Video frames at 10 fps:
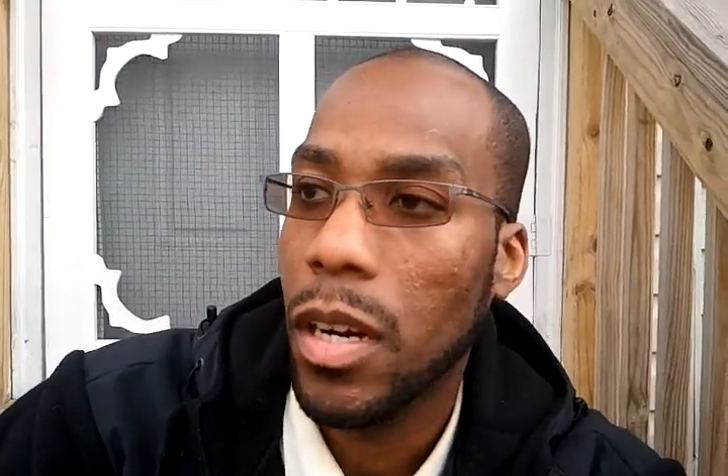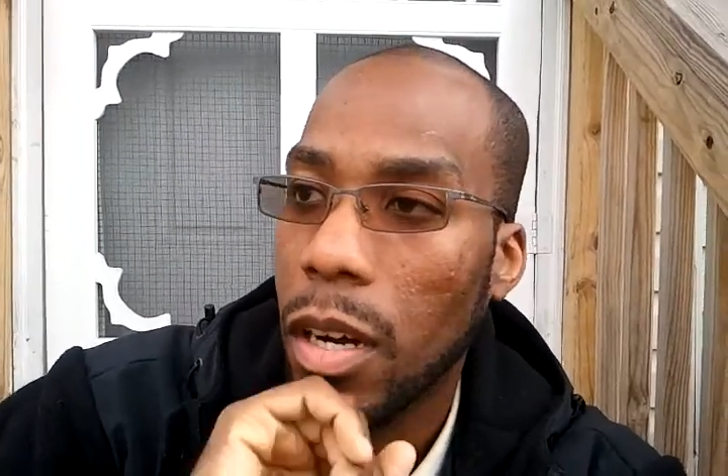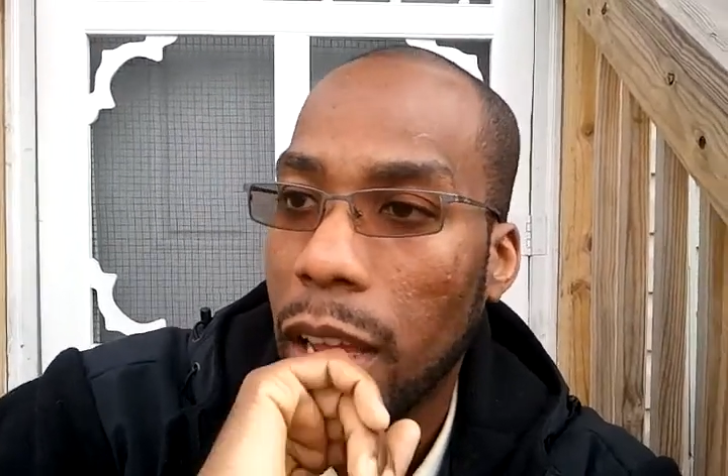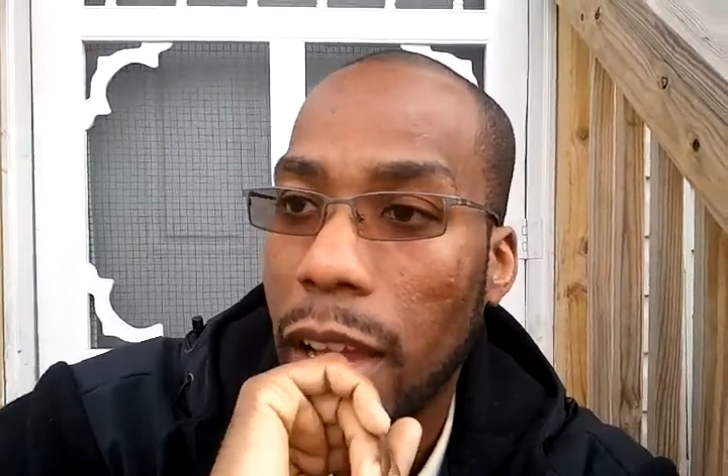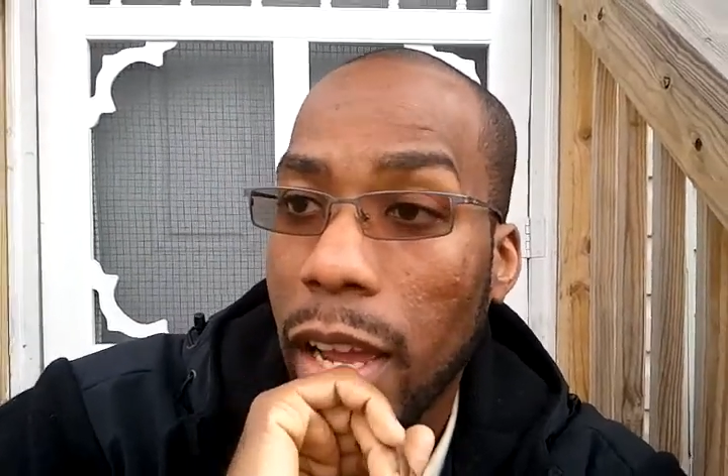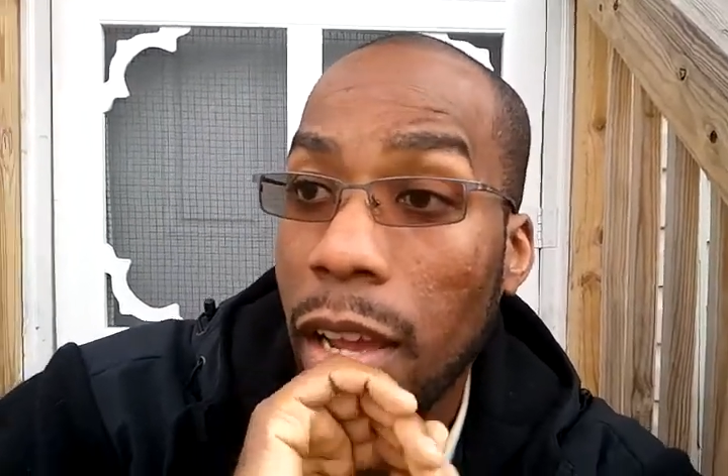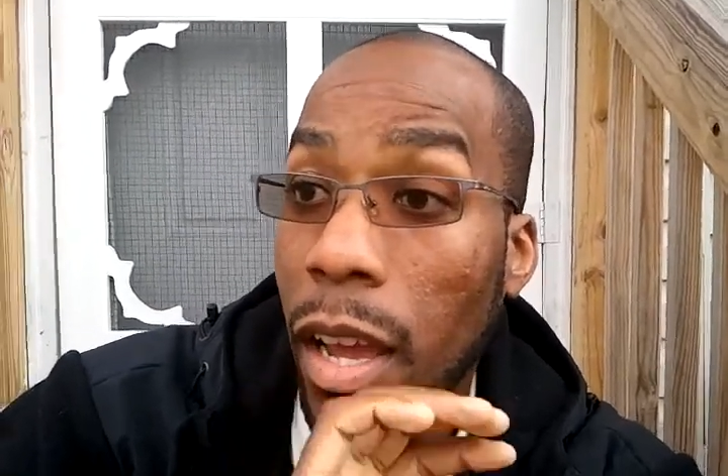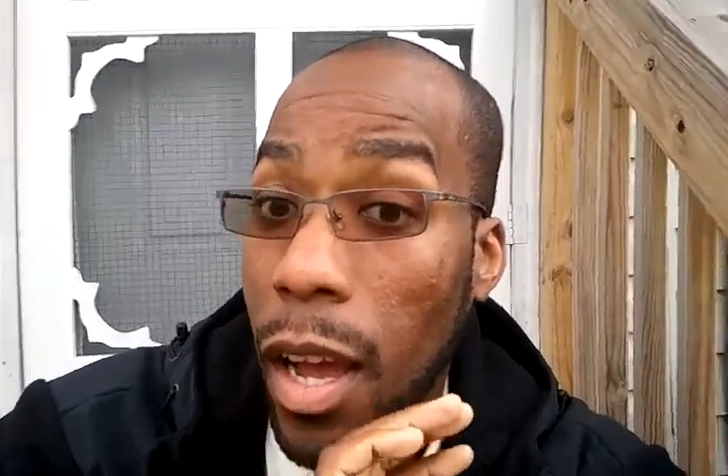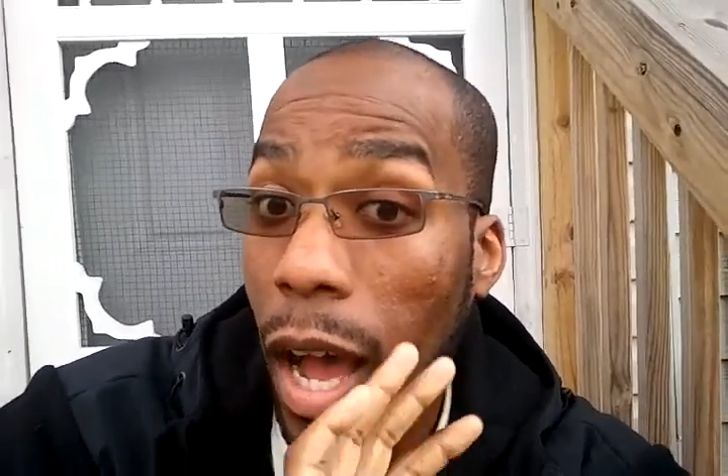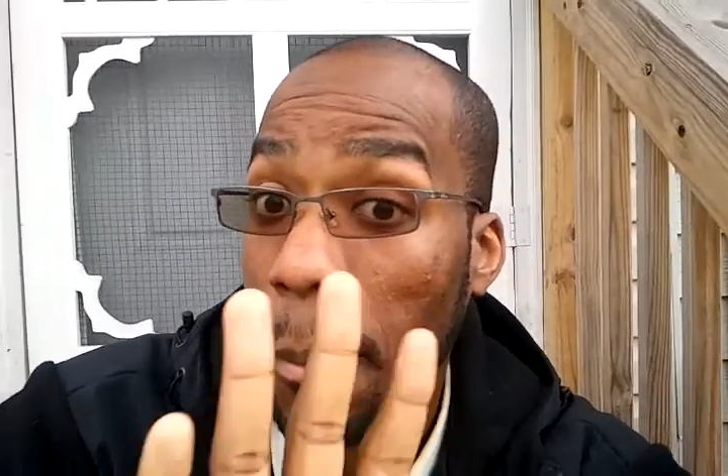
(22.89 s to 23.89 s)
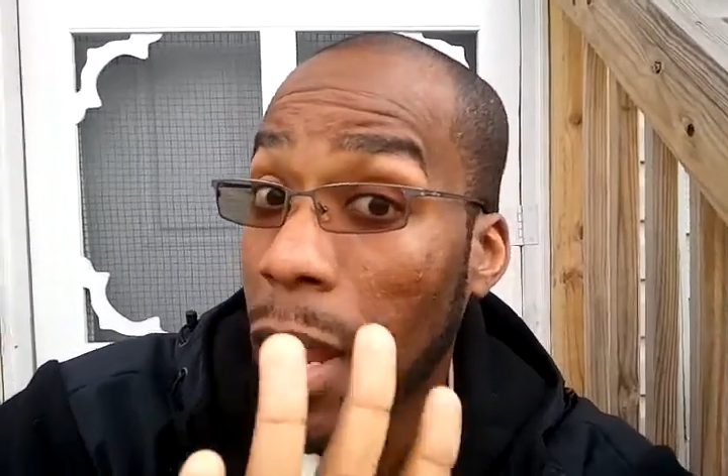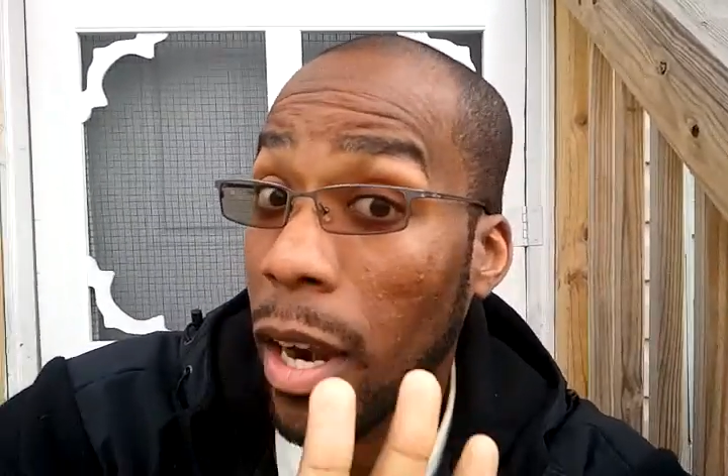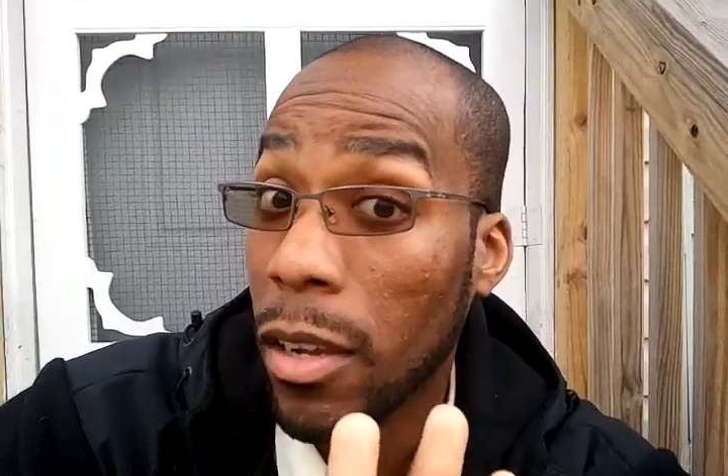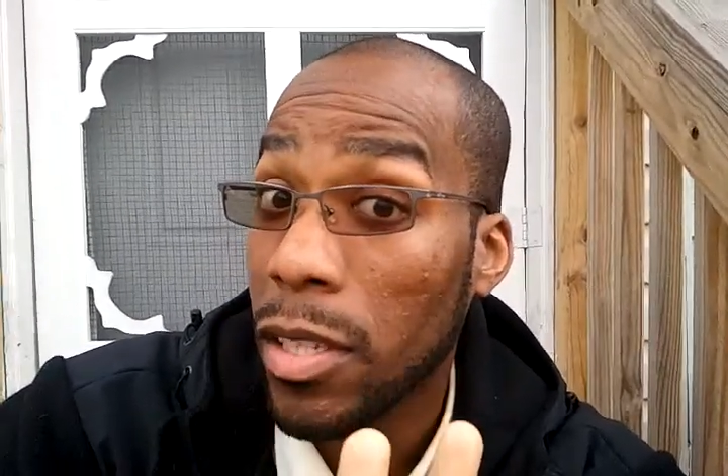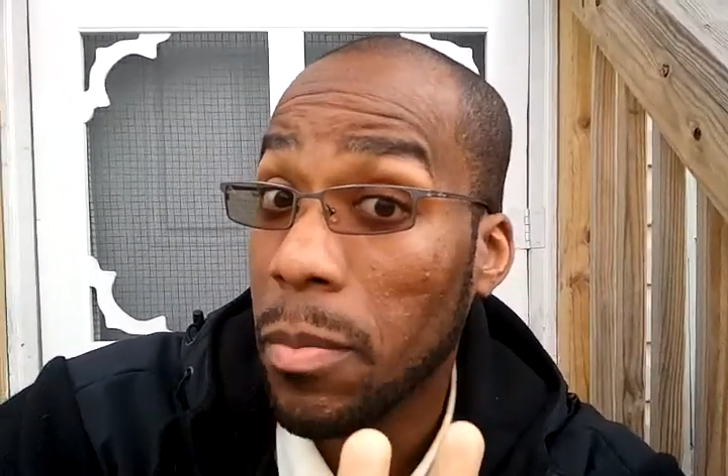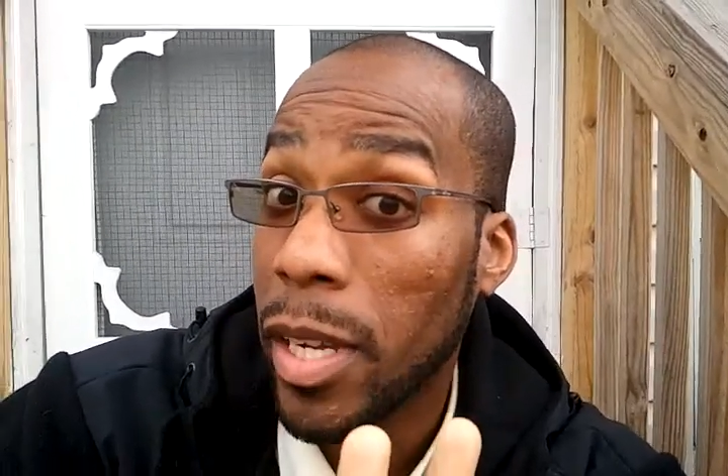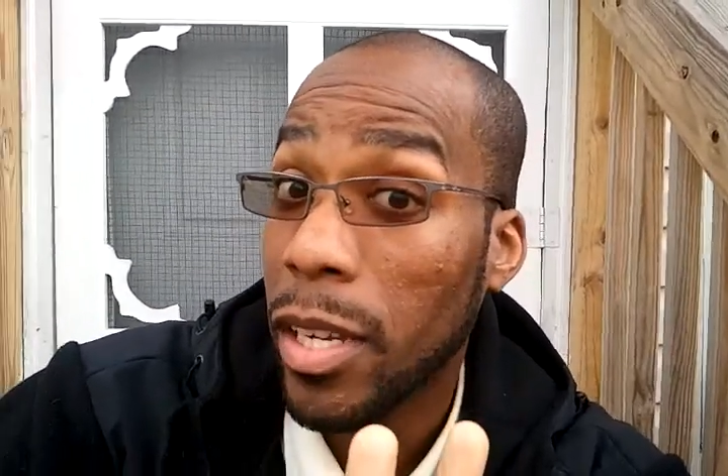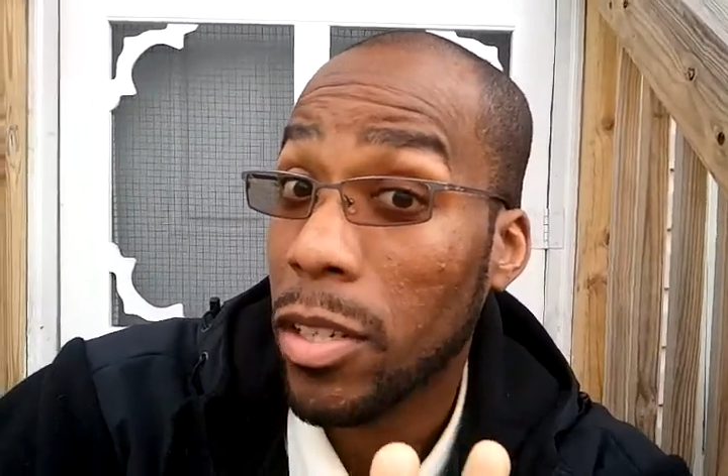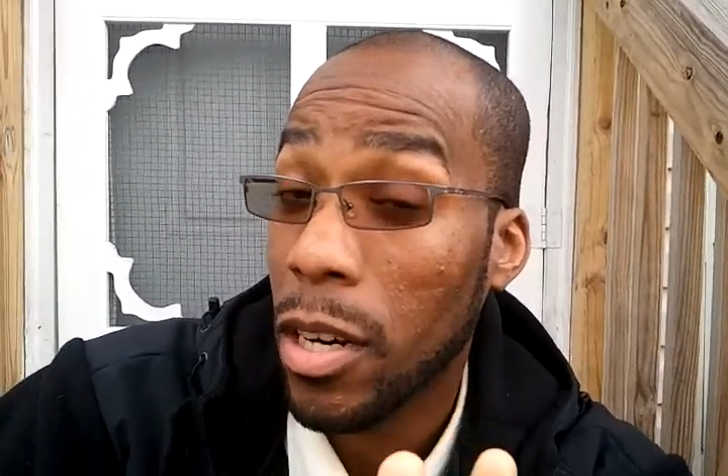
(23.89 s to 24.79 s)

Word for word: Okay? I'm not on speaking